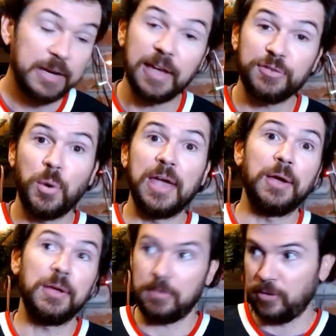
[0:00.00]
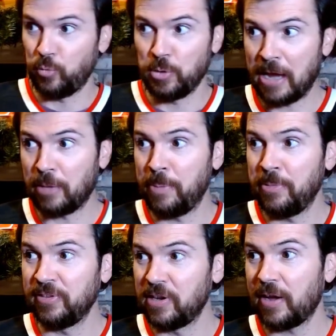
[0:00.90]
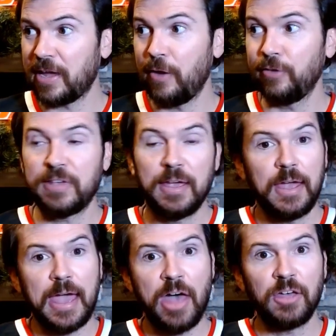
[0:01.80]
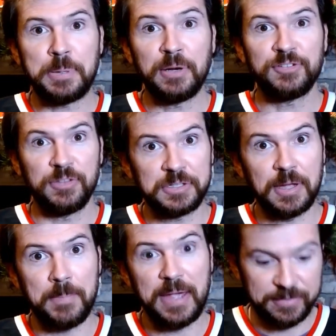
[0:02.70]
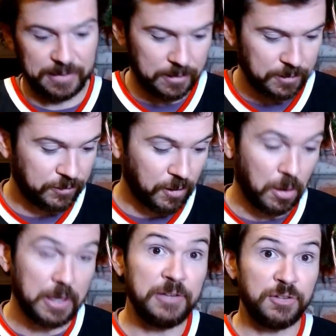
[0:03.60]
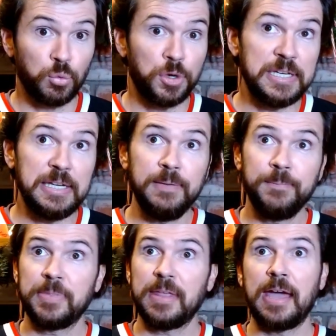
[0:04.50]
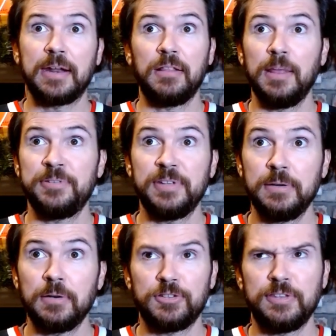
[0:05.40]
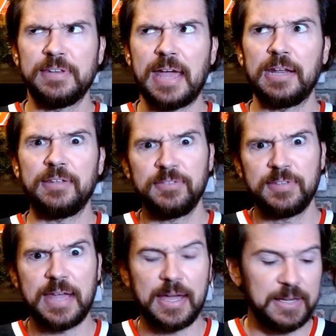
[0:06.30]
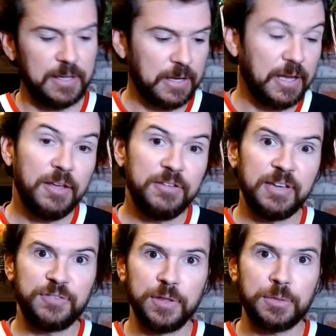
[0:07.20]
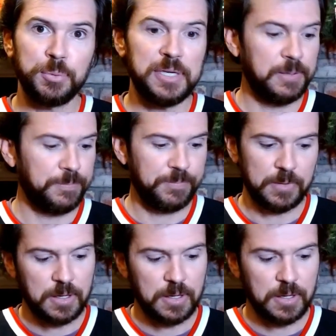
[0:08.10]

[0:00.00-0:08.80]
And guess what? And when Michael Pittman's in the doghouse, Alec Pierce looked amazing. So he's a rookie out of Clemson or Cincinnati, 6'3".